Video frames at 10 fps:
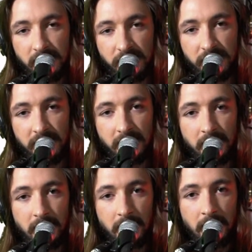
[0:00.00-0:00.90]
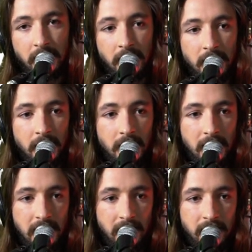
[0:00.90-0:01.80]
G,
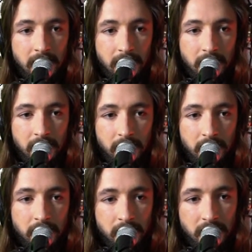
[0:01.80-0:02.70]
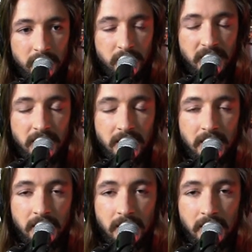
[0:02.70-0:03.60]
A, B,
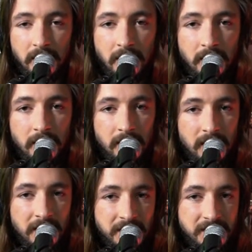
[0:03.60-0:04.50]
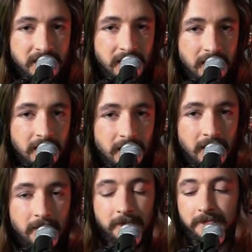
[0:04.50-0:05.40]
and C,
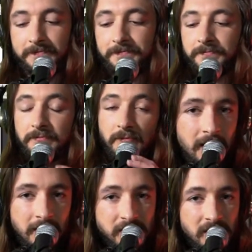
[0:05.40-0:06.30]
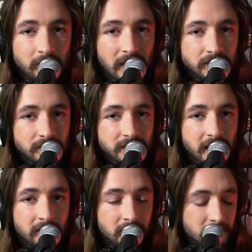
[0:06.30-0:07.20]
a C major
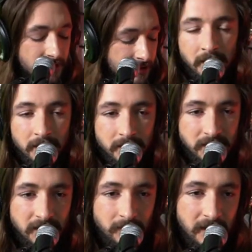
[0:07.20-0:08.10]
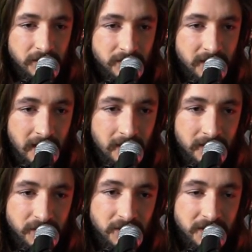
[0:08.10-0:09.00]
scale. The C major scale
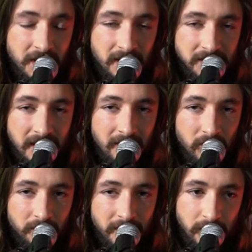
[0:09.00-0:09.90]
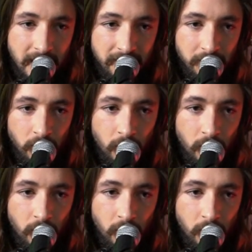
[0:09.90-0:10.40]
is just an example, but we have